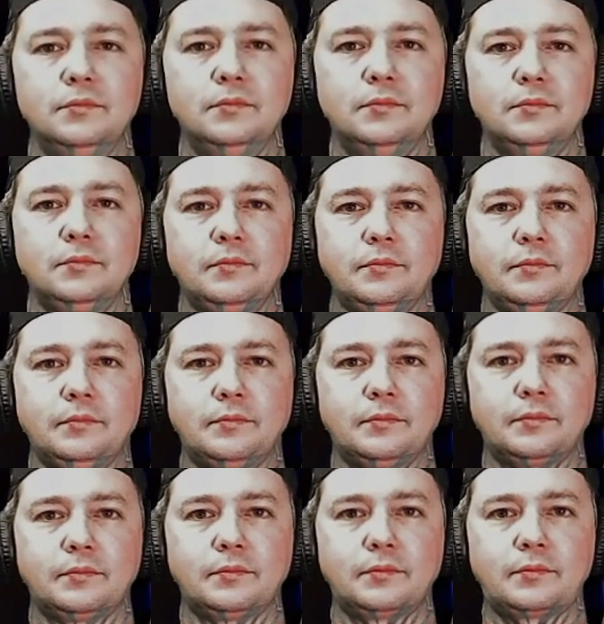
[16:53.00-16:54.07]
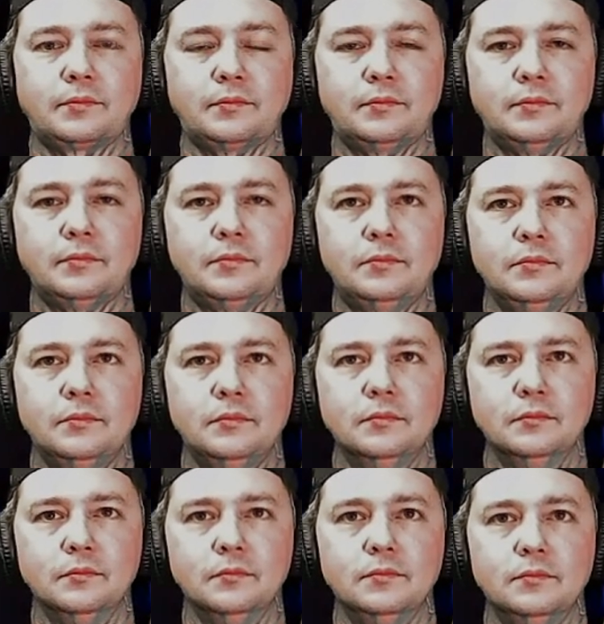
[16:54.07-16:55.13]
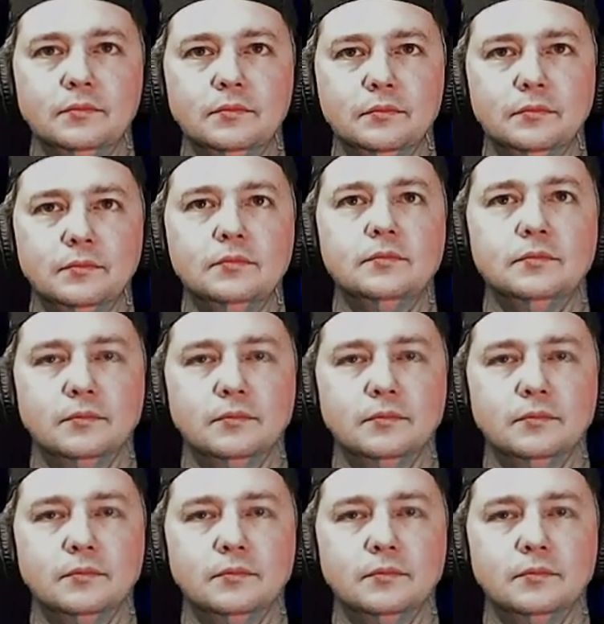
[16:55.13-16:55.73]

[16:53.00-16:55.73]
(silent)